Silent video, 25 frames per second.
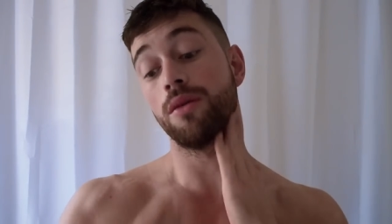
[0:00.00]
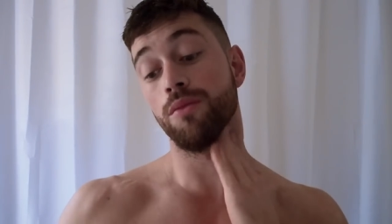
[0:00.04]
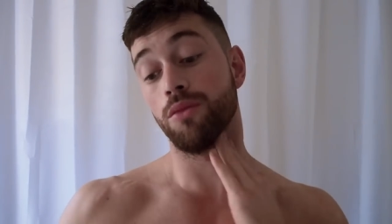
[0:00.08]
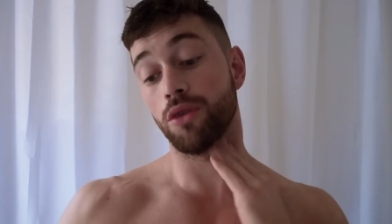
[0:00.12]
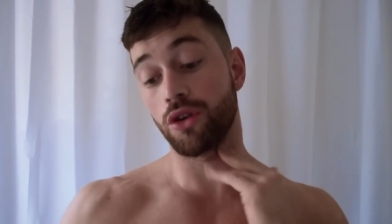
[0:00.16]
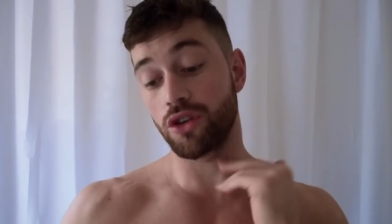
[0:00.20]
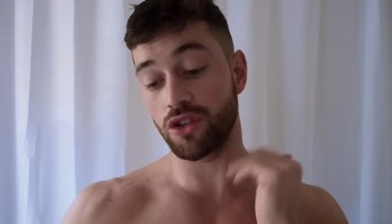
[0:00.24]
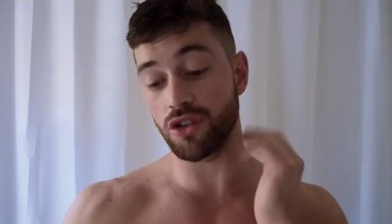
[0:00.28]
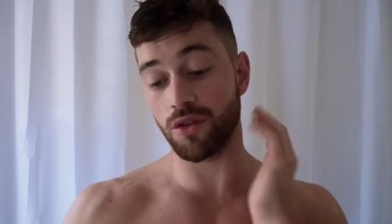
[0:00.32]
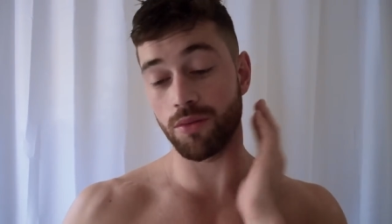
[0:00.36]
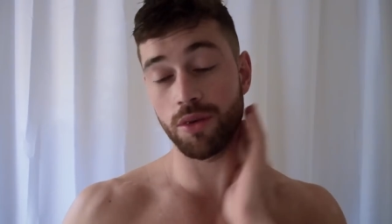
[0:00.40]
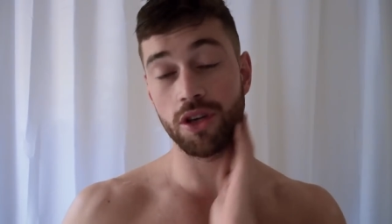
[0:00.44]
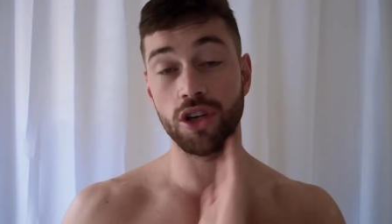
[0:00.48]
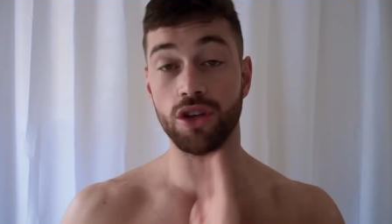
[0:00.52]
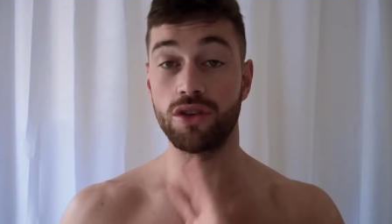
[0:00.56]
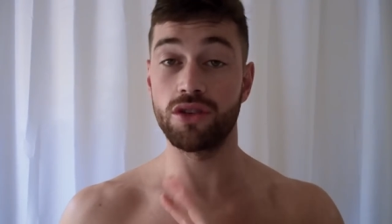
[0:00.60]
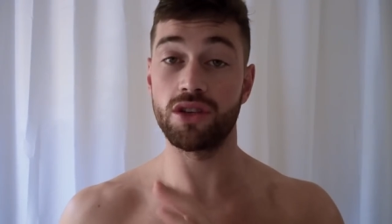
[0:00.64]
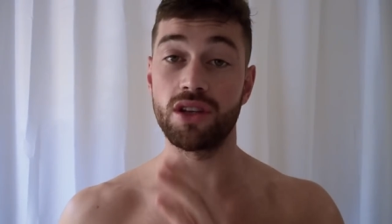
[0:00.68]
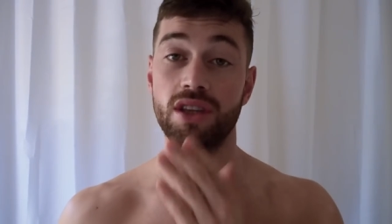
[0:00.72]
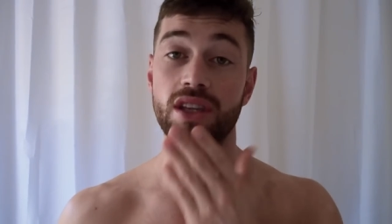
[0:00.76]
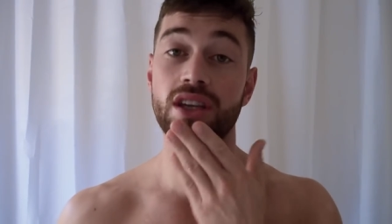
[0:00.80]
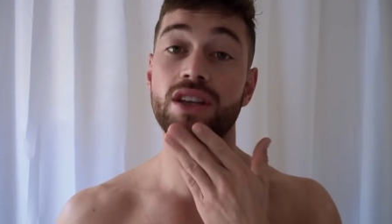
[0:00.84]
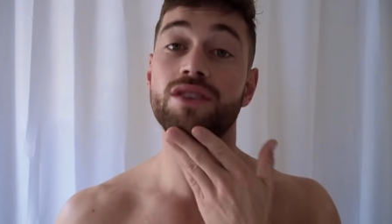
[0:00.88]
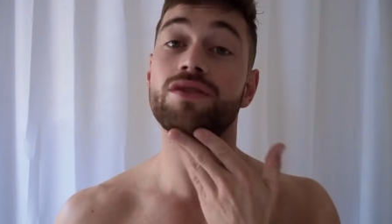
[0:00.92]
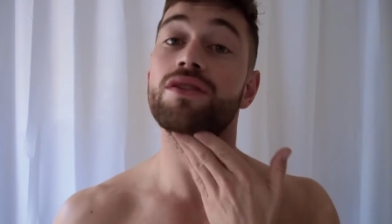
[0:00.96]
because I've been
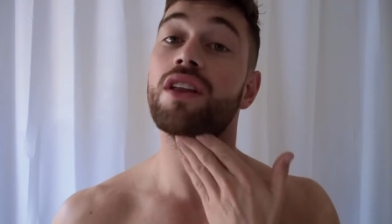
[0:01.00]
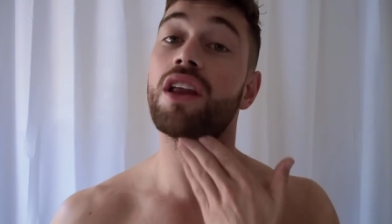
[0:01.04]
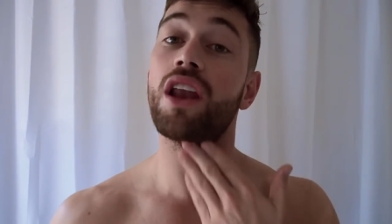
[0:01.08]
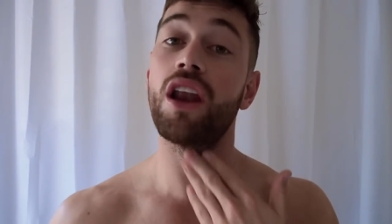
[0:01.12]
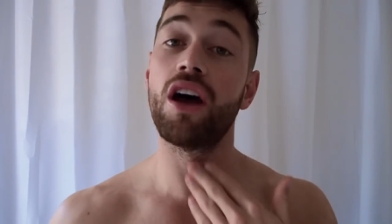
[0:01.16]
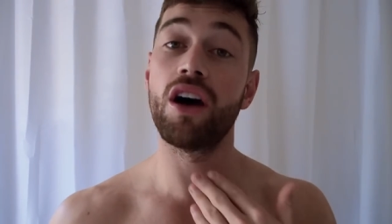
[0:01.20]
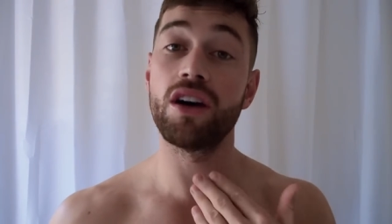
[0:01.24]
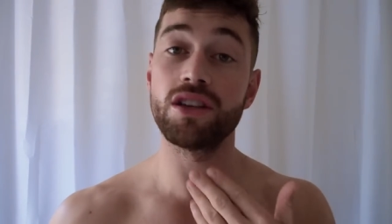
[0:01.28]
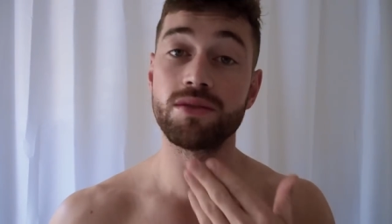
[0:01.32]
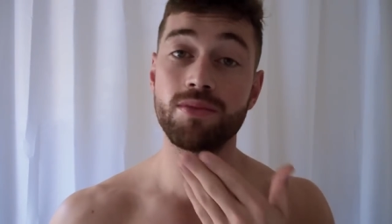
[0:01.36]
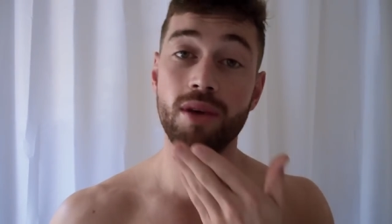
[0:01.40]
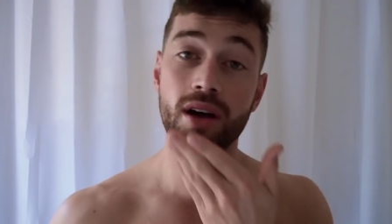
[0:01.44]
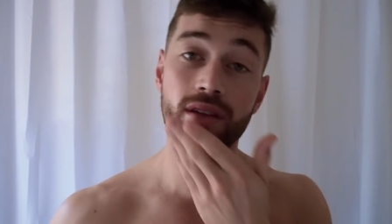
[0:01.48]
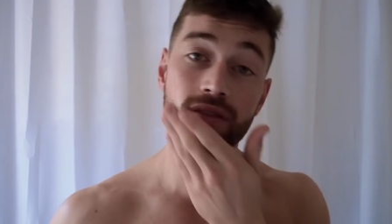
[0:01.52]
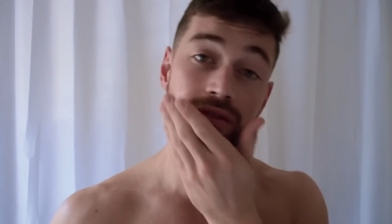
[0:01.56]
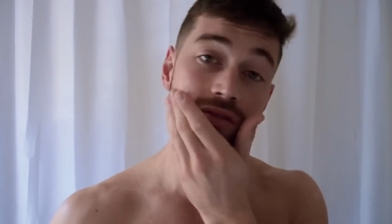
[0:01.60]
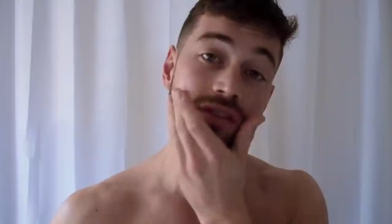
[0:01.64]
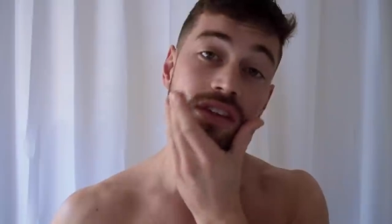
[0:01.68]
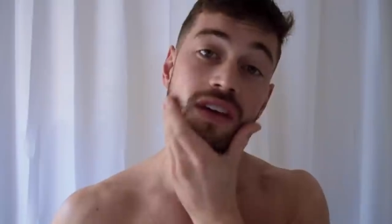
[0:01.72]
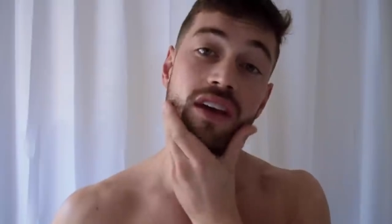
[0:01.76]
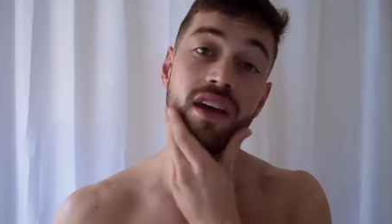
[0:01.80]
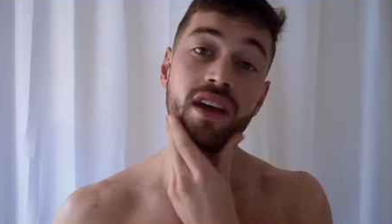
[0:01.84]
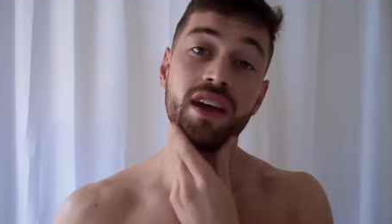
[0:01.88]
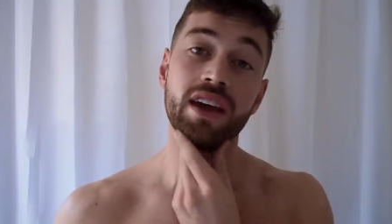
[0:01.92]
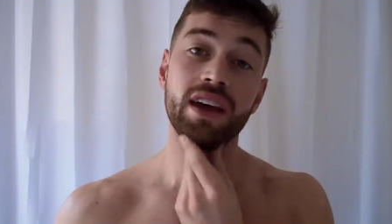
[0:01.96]
using this for the last
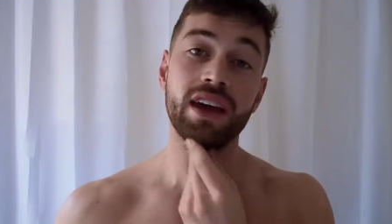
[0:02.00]
month,